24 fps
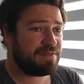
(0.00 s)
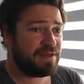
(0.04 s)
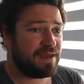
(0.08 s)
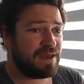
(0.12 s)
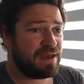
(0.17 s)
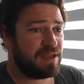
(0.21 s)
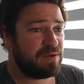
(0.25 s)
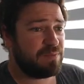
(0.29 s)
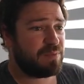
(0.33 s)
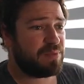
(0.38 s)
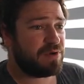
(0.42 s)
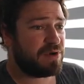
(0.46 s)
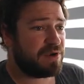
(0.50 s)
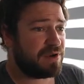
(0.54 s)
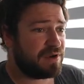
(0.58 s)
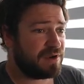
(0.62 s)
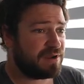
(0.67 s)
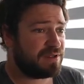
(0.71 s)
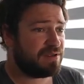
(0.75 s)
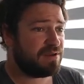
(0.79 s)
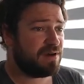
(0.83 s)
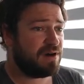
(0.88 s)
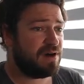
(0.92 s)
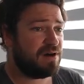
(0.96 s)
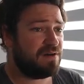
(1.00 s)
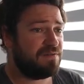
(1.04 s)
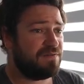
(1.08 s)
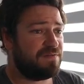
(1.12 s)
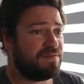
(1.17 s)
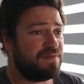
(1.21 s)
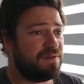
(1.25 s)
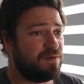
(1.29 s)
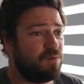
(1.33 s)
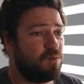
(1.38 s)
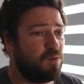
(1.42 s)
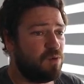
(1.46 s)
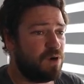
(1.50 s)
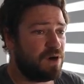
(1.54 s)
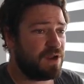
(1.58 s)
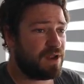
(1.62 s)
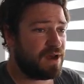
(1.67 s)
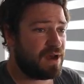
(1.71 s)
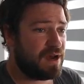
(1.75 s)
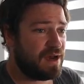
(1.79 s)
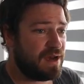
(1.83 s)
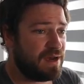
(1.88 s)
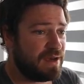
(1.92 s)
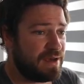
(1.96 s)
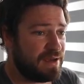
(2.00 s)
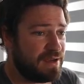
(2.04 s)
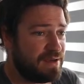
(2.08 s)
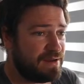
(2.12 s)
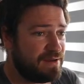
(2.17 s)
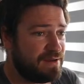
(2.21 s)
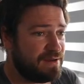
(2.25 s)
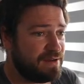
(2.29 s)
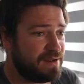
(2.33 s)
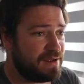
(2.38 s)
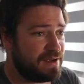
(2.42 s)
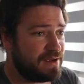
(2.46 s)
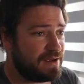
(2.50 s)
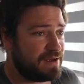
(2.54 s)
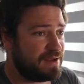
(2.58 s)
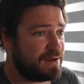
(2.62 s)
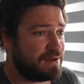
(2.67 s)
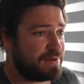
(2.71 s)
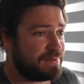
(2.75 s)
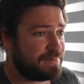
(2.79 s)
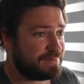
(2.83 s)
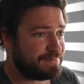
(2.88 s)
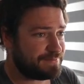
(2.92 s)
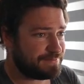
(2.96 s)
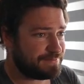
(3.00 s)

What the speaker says: the end product of what I did.